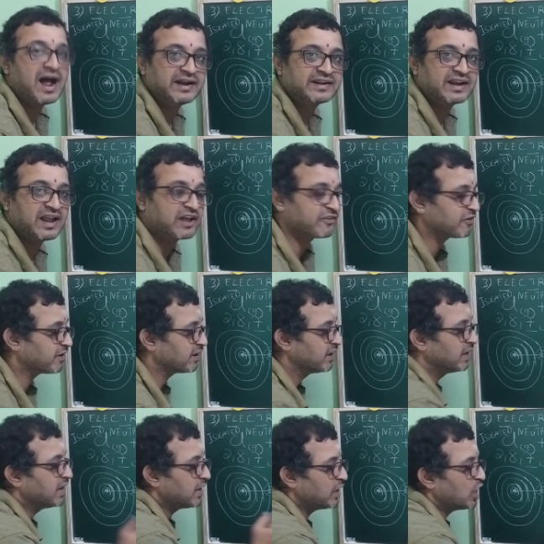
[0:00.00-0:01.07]
attraction.
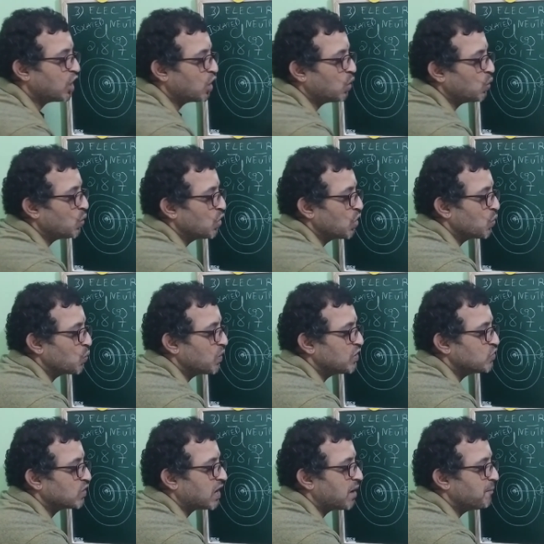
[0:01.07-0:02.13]
Now,
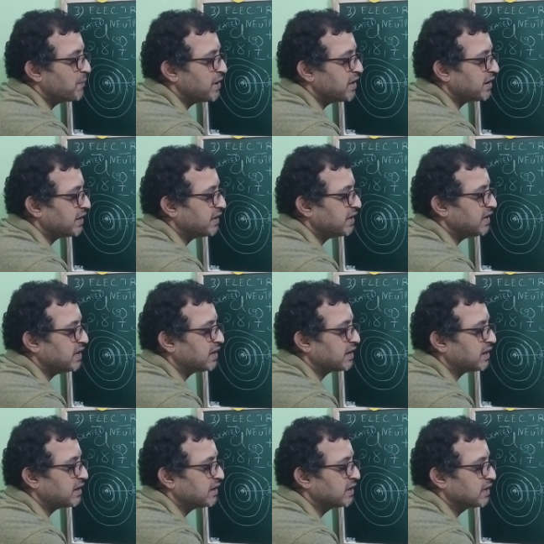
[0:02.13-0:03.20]
when you compare
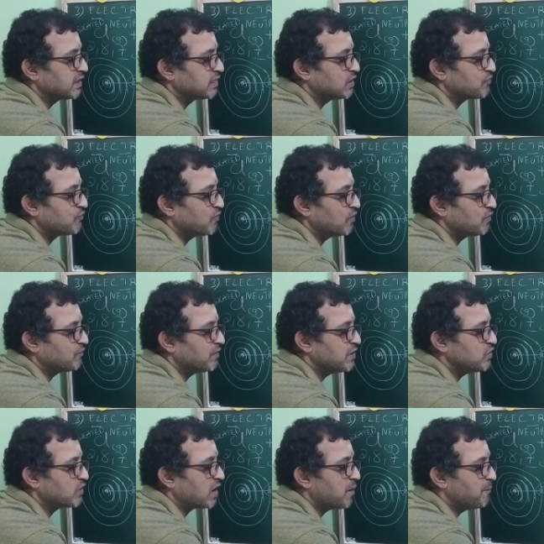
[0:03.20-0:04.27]
here,
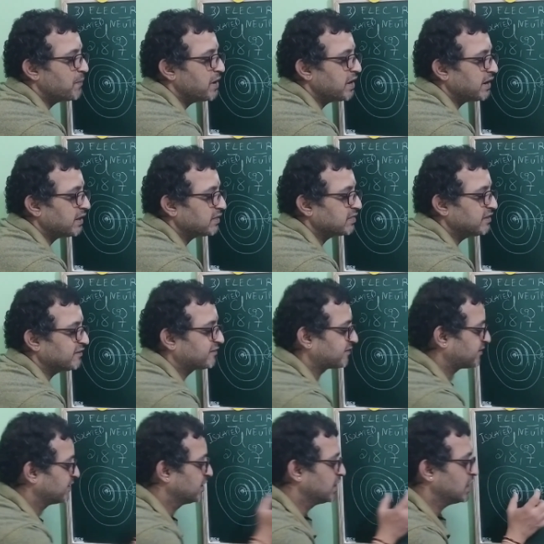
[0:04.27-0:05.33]
when you compare
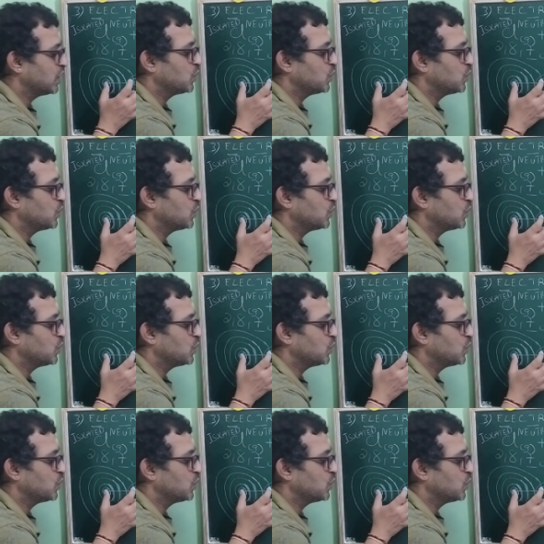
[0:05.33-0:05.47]
this